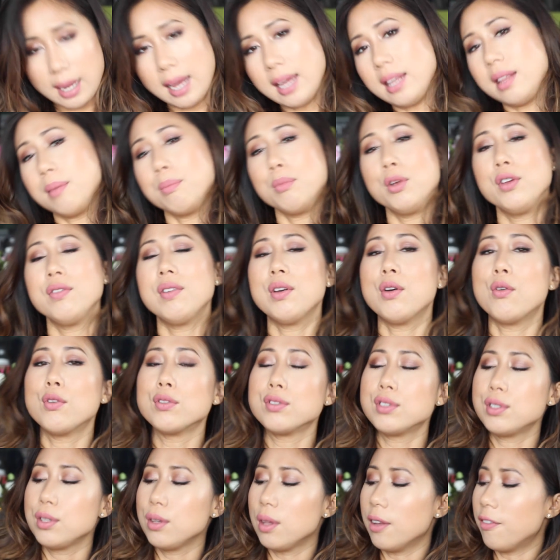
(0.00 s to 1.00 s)
Okay, then moving
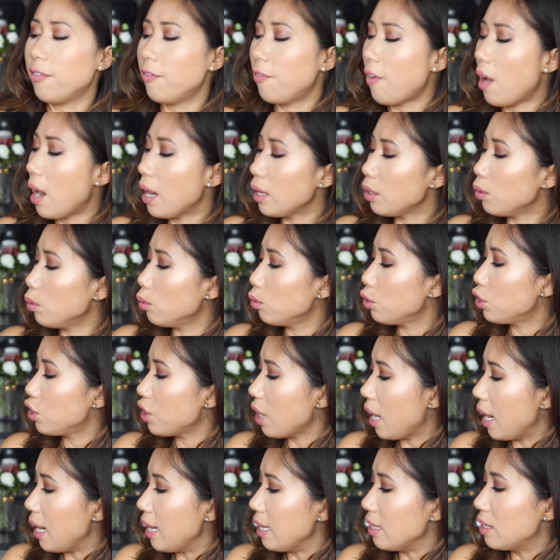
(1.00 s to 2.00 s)
on to the final
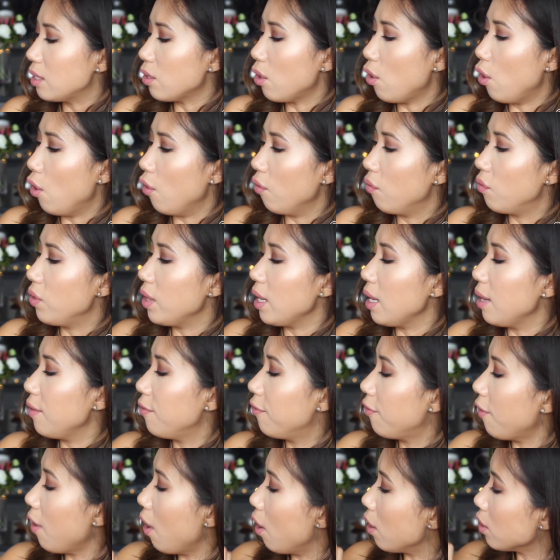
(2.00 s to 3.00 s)
shade of the
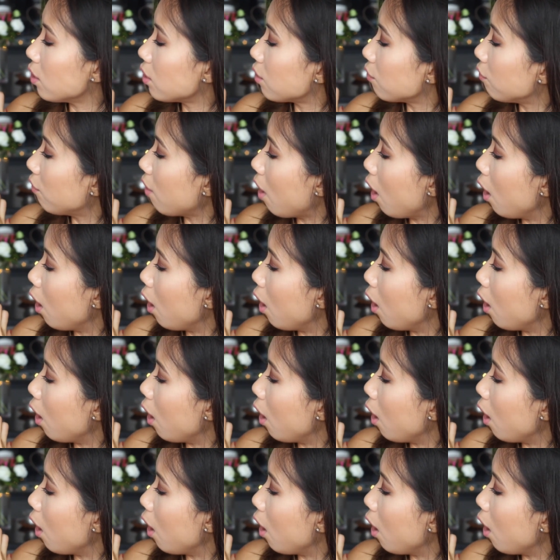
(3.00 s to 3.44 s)
first